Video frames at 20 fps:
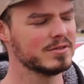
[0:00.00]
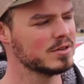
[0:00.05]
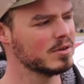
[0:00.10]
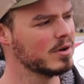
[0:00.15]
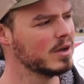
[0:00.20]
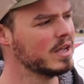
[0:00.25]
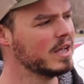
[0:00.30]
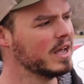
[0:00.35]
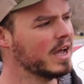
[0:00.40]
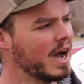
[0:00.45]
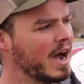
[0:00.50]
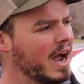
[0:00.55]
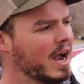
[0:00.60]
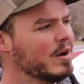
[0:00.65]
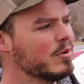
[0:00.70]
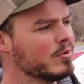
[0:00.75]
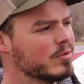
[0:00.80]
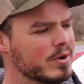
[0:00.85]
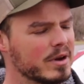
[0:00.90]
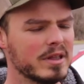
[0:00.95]
So I
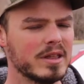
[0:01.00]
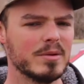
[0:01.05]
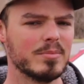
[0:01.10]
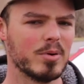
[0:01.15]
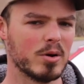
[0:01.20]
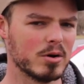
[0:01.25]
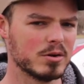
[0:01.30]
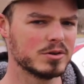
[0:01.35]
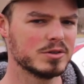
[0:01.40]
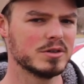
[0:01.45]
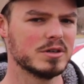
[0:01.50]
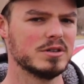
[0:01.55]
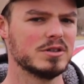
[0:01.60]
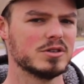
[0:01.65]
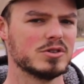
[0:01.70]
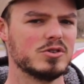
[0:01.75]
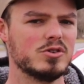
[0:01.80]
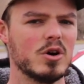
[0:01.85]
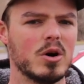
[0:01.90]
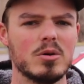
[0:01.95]
really personally
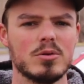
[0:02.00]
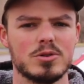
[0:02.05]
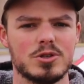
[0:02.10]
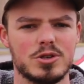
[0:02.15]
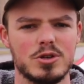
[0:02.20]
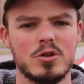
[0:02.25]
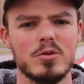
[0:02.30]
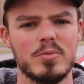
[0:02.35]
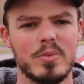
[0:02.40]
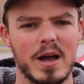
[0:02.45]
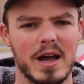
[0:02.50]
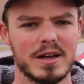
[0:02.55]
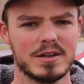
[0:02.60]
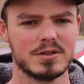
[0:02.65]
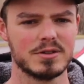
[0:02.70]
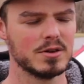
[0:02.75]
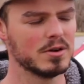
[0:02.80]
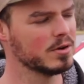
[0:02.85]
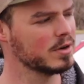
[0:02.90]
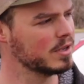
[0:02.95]
just don't shoot
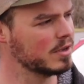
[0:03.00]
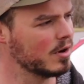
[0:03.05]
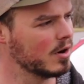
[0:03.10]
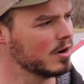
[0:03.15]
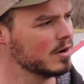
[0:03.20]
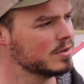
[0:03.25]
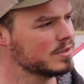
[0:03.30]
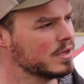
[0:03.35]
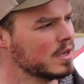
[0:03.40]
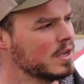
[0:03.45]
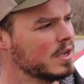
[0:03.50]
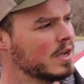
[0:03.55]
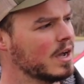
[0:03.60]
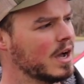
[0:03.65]
past 30 yards.